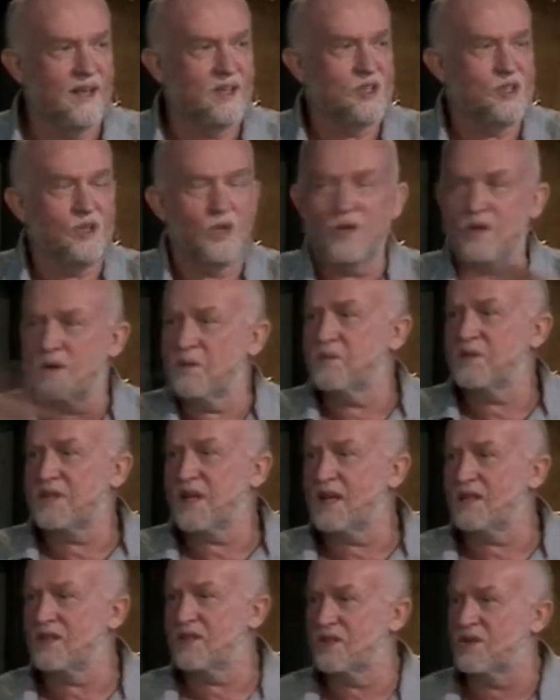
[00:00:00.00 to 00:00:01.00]

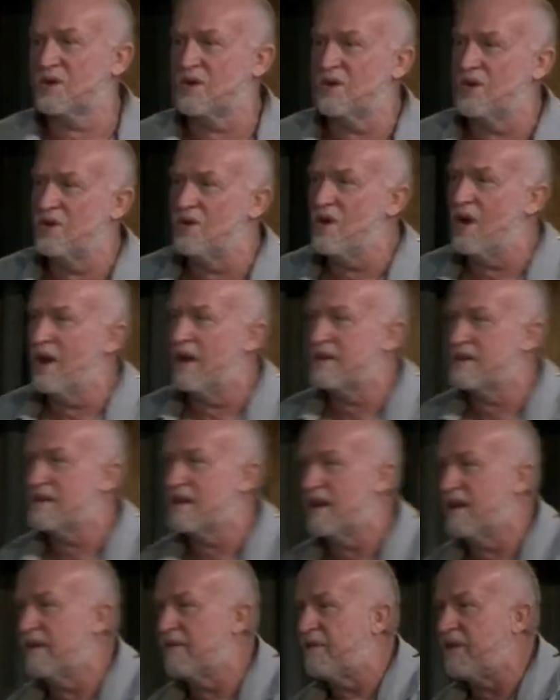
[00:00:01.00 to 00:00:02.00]
circumstances could not
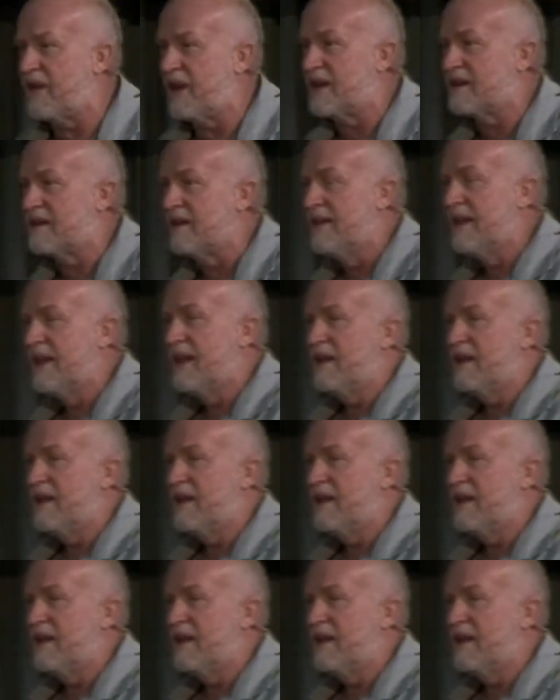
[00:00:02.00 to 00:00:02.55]
affect.